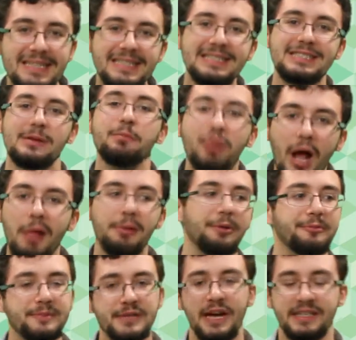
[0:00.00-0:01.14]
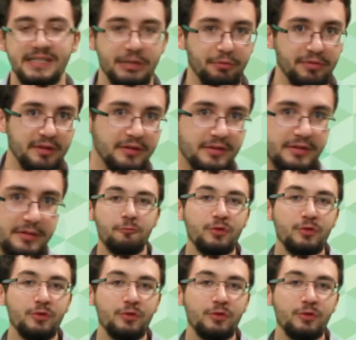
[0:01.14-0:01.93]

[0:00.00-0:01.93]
is some problems I see with it.